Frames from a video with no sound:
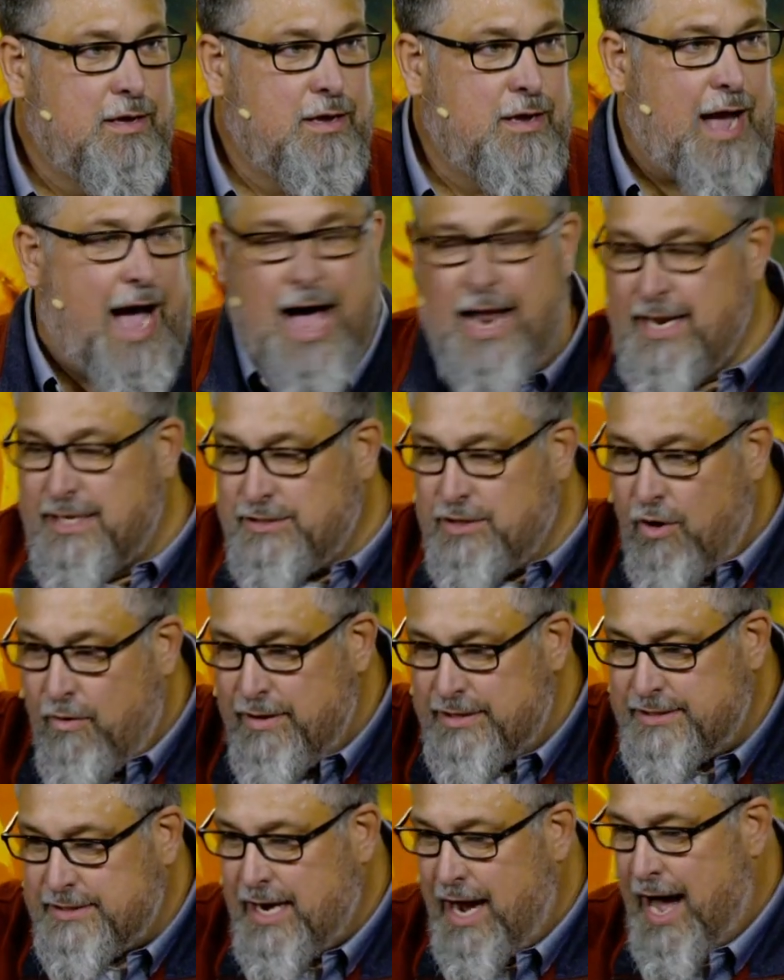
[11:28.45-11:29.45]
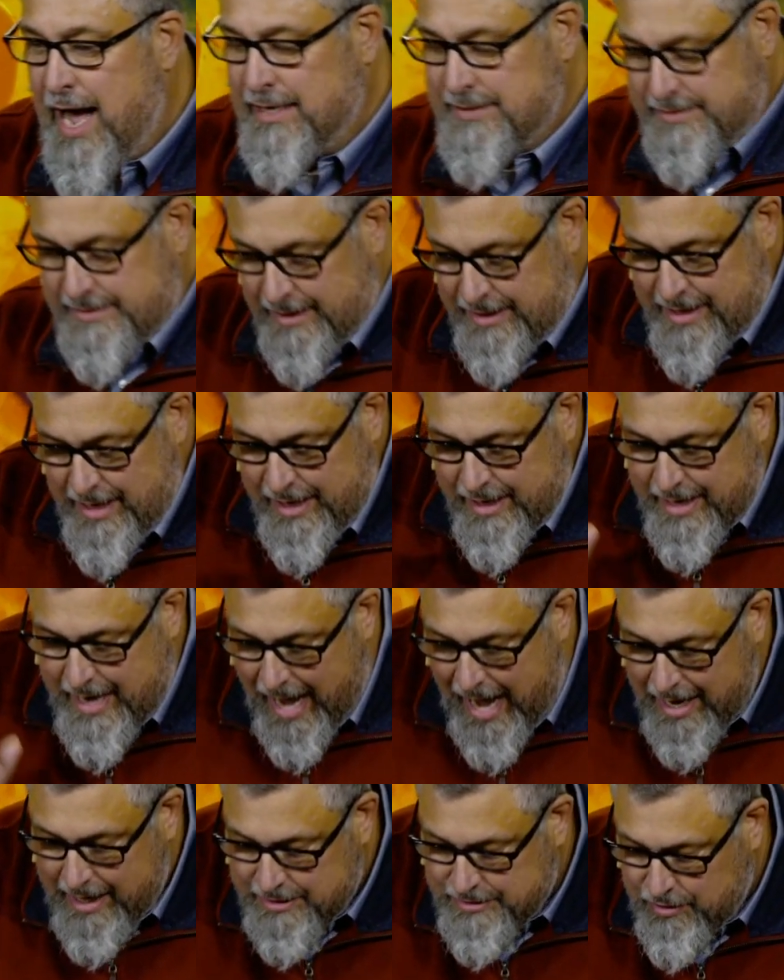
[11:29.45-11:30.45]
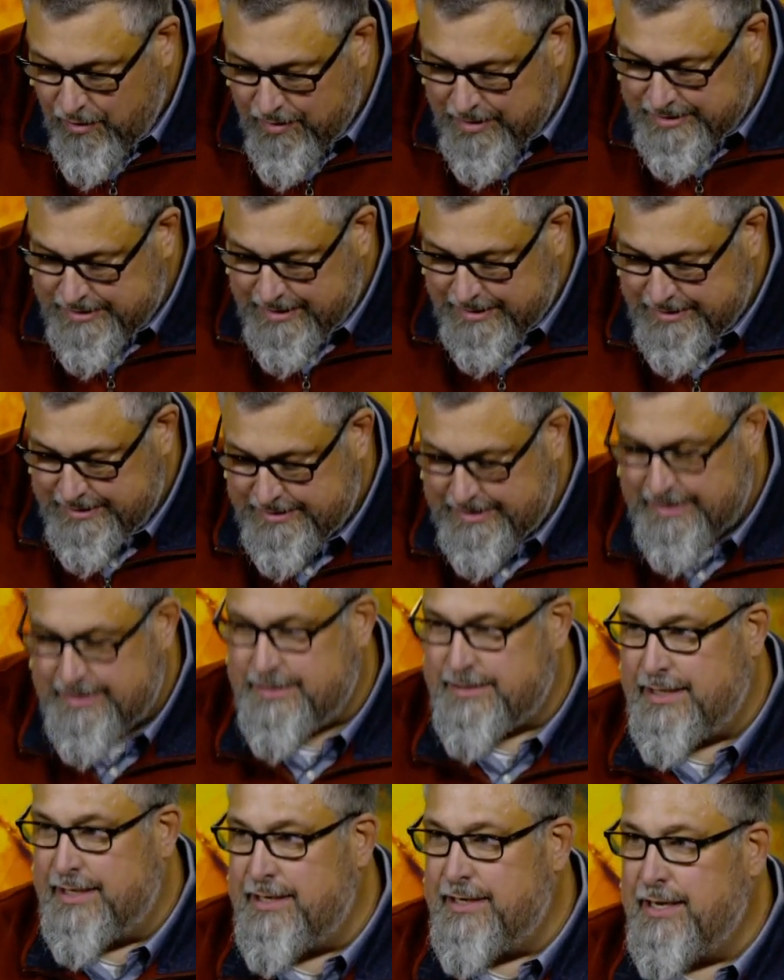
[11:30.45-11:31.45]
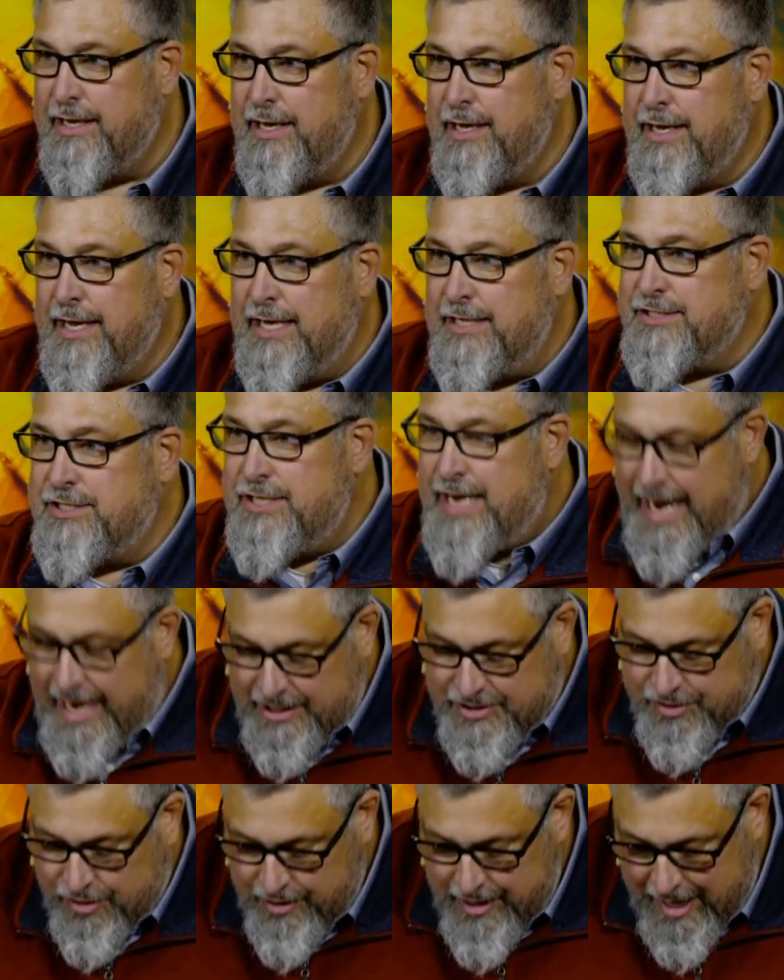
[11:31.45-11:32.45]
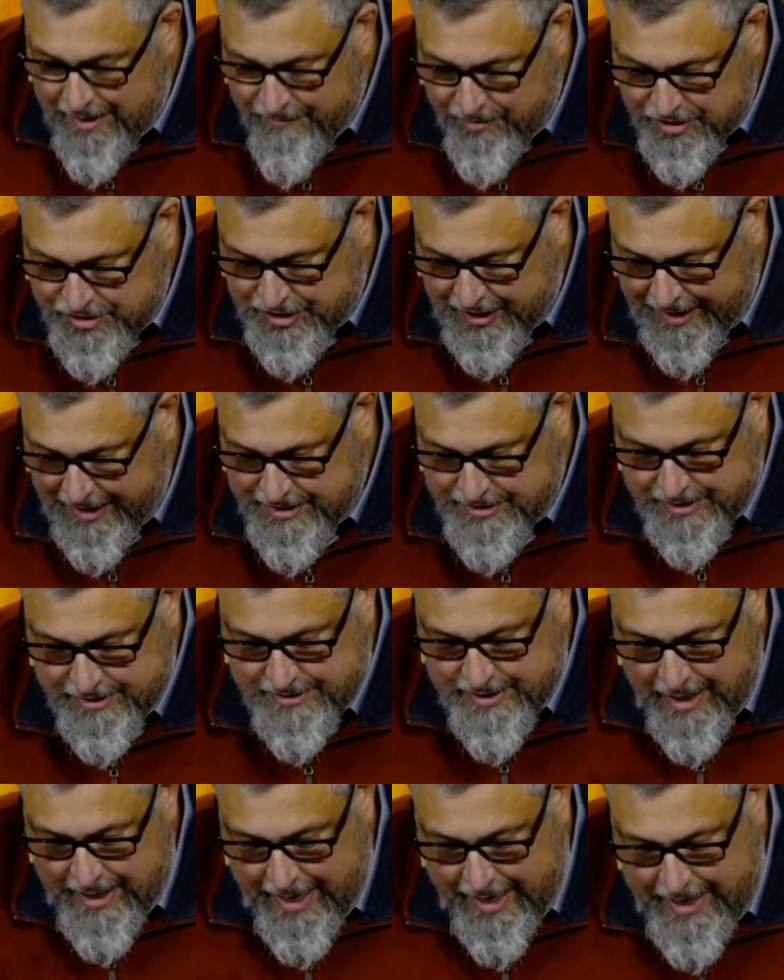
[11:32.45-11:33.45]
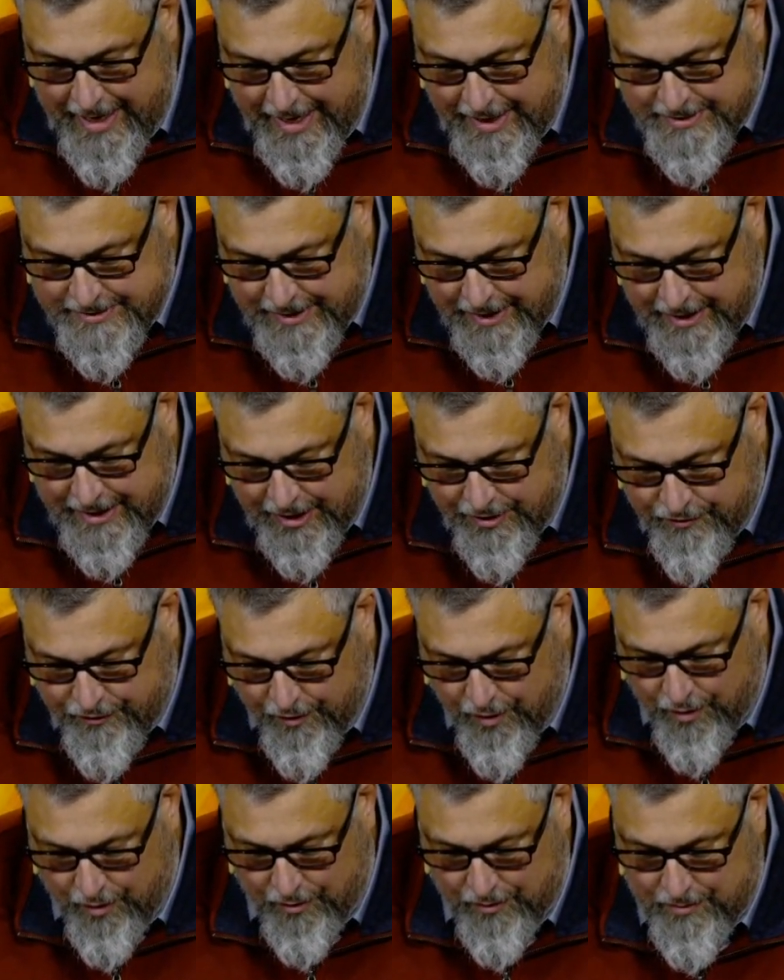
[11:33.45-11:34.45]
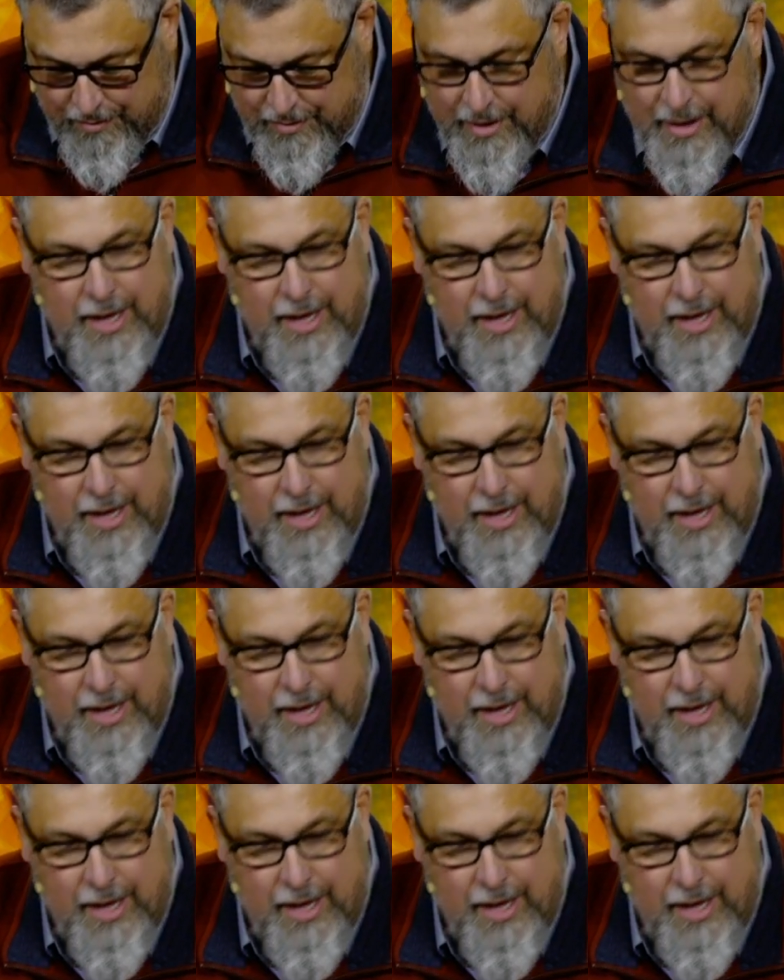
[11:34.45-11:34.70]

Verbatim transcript: God is always constant, God is always consistent, His nature never changes, and He's in control.